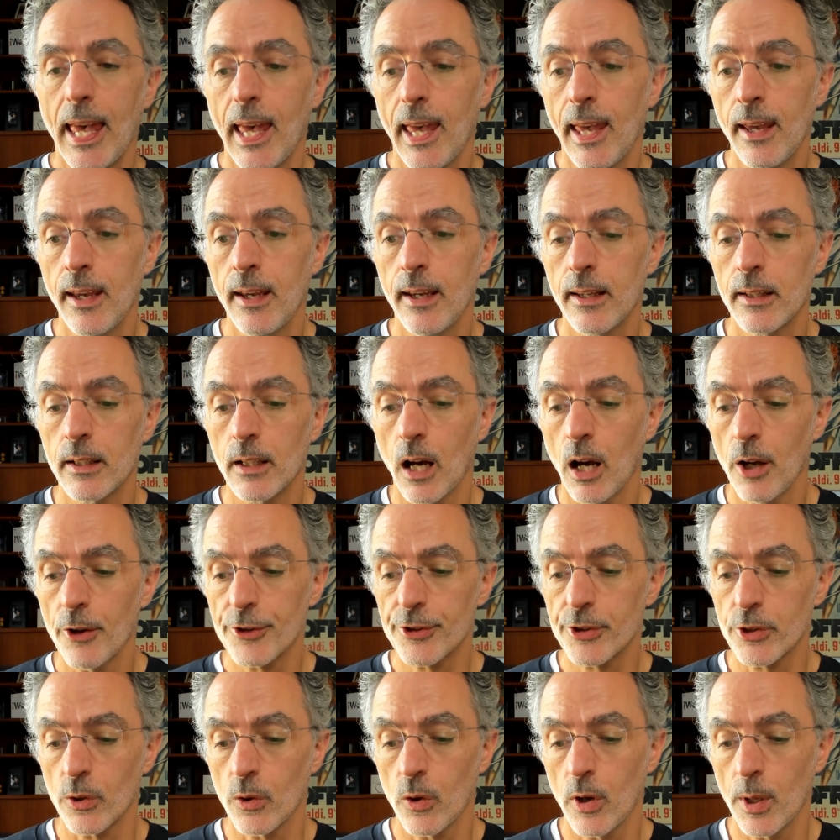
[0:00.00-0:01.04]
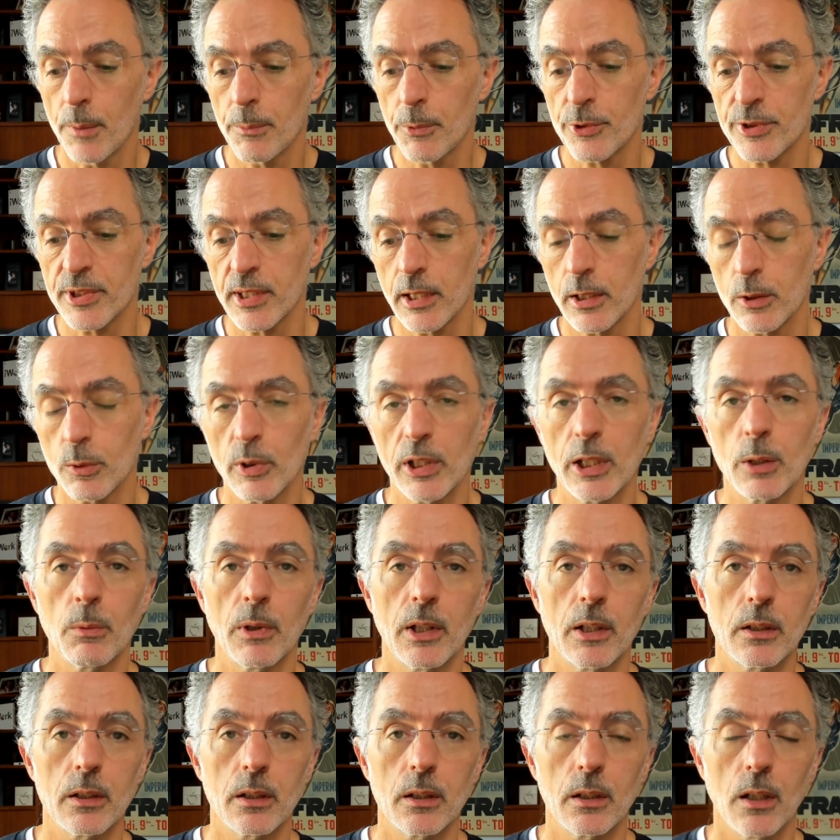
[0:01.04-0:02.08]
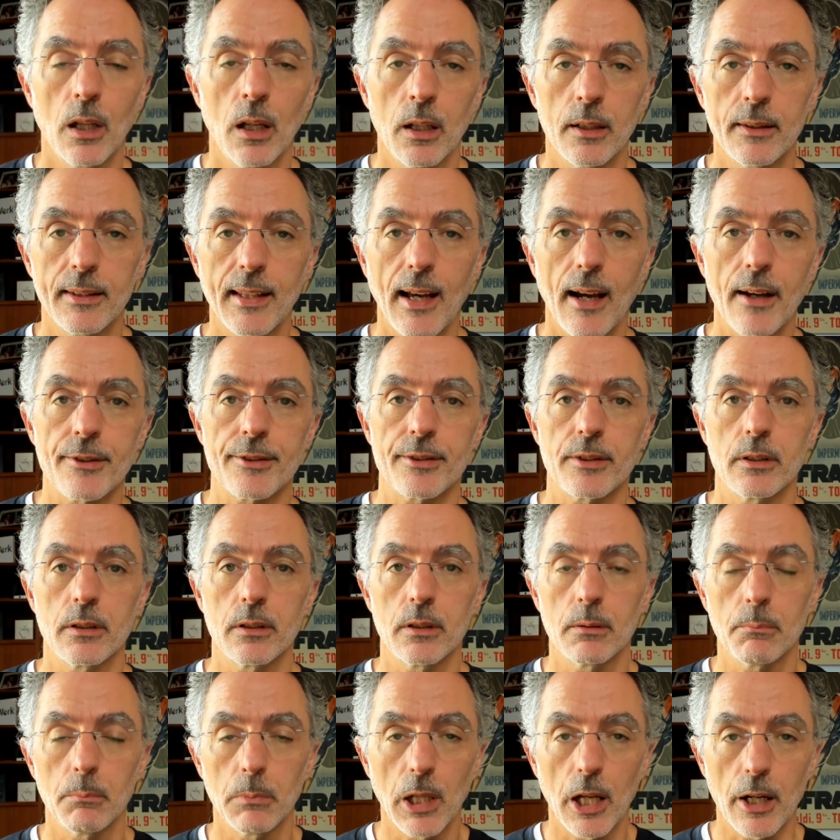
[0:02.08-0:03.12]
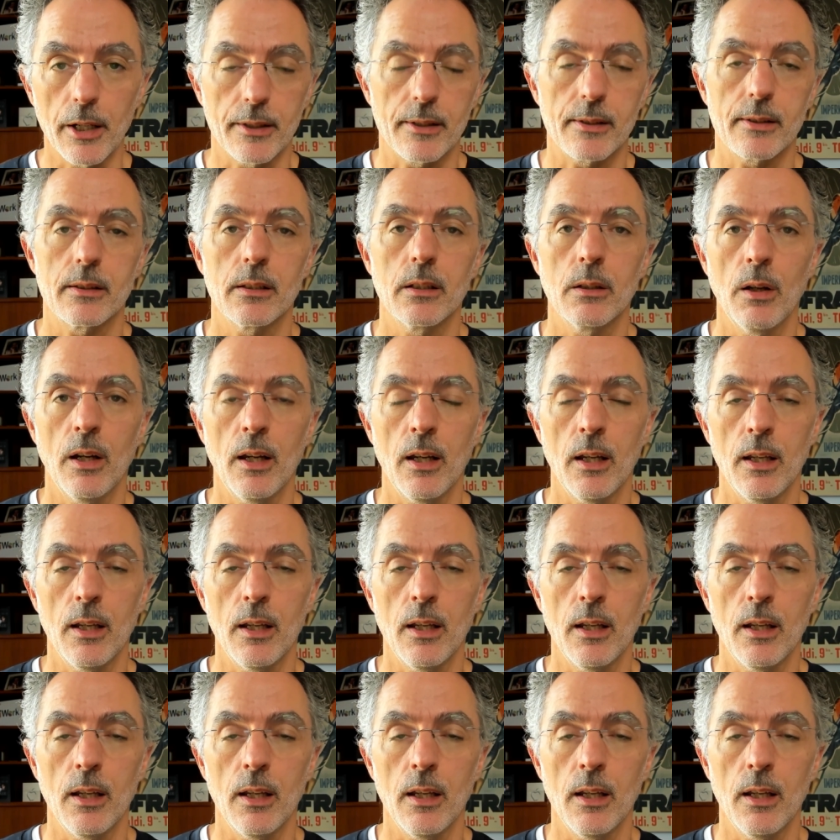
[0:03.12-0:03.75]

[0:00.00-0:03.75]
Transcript: and also I'm using 21,000 blocks